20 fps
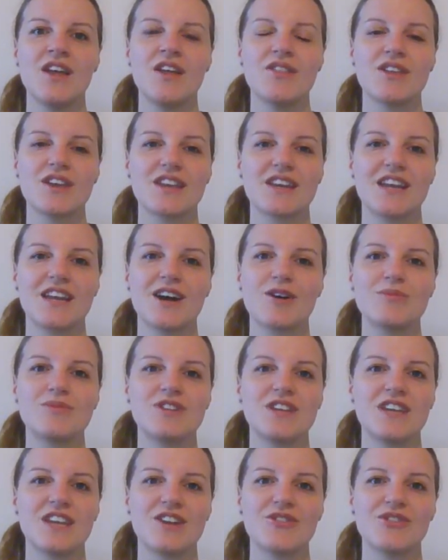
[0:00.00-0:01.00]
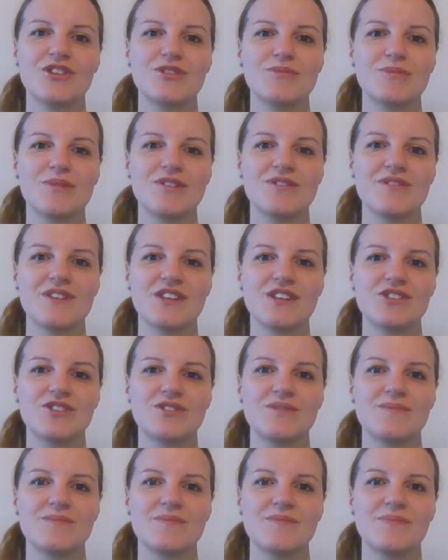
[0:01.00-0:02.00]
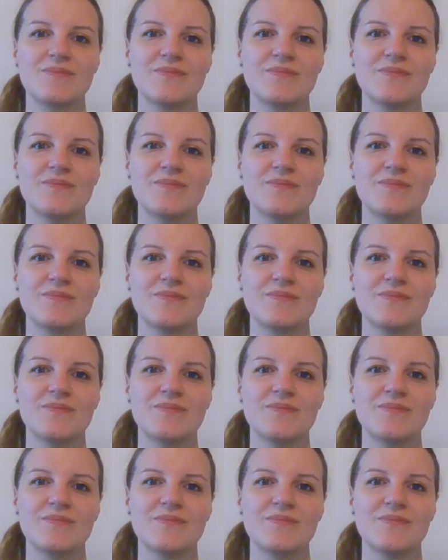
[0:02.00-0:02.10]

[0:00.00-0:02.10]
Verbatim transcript: that can help to increase motivation.